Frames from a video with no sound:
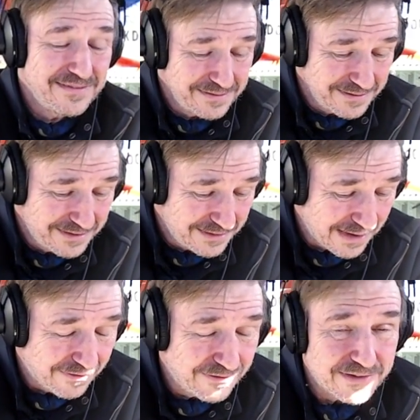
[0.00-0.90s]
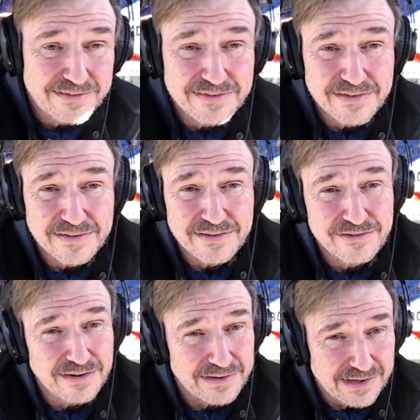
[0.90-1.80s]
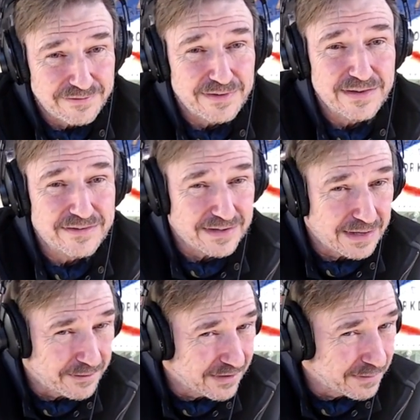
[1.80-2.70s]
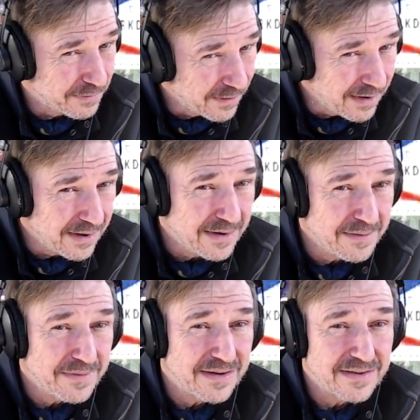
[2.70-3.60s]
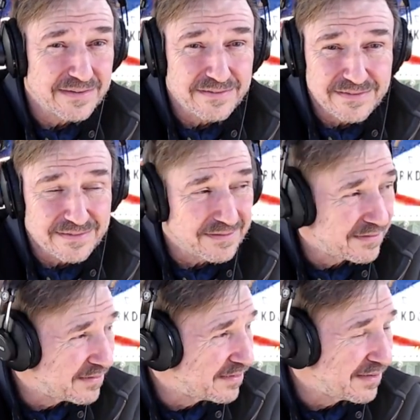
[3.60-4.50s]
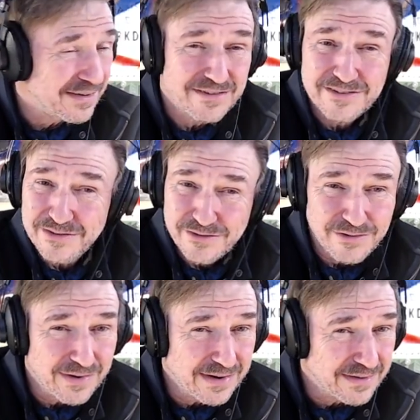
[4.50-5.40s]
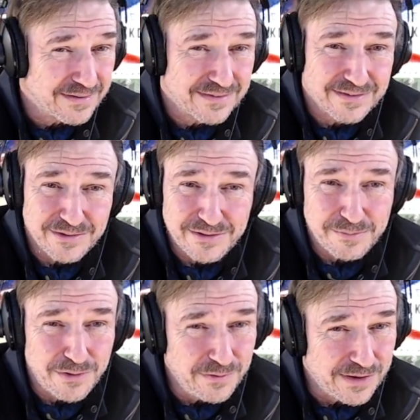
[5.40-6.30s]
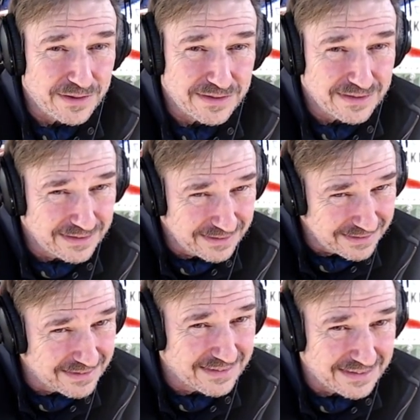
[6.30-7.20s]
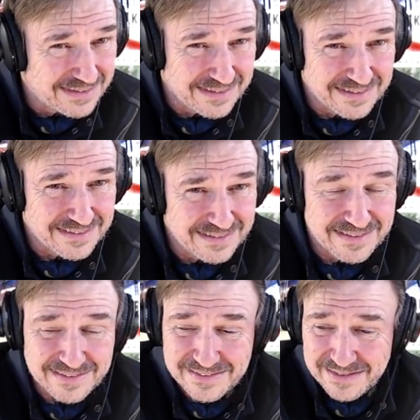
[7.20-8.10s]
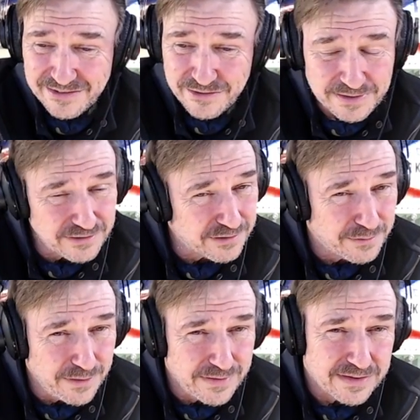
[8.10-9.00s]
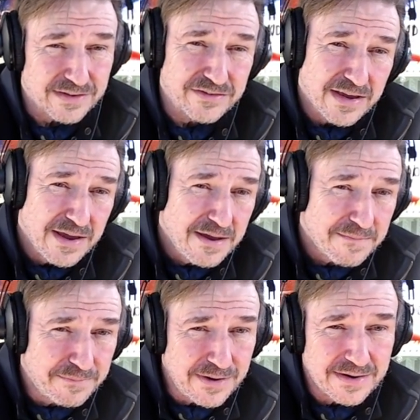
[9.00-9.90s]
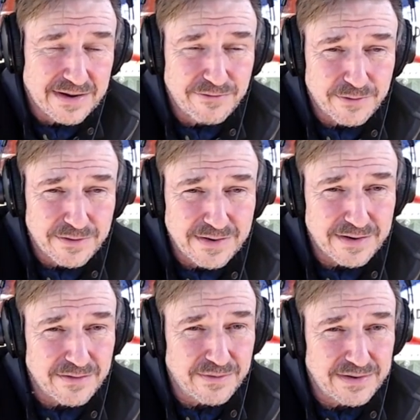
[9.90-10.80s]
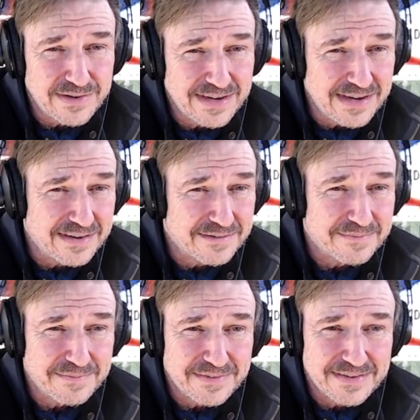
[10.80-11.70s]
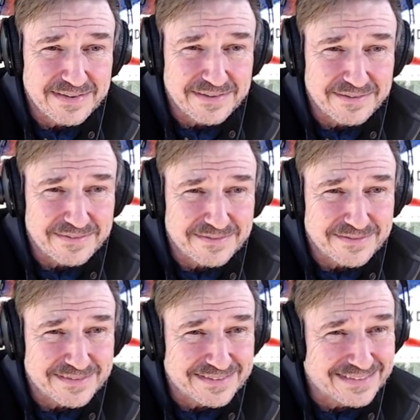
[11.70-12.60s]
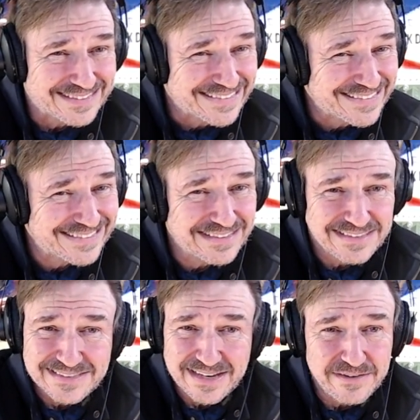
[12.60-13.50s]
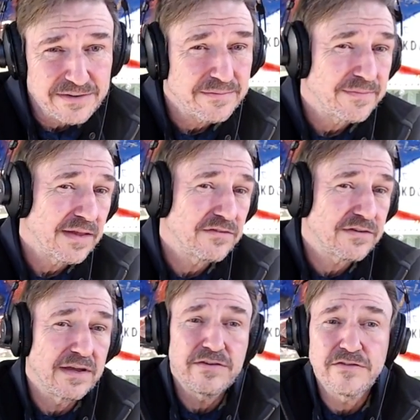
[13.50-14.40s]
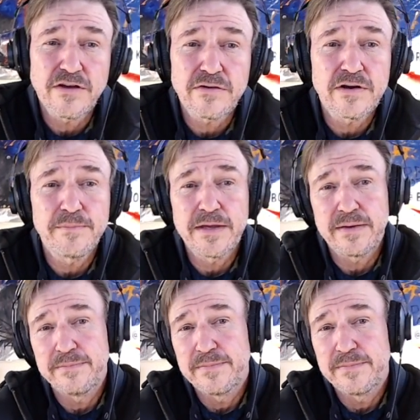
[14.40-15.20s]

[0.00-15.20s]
stuff that is on Netflix and Amazon Prime, and you know, still try to do the movie, the traditional movie things. But if we're not going to get, you know, I don't know. It's all going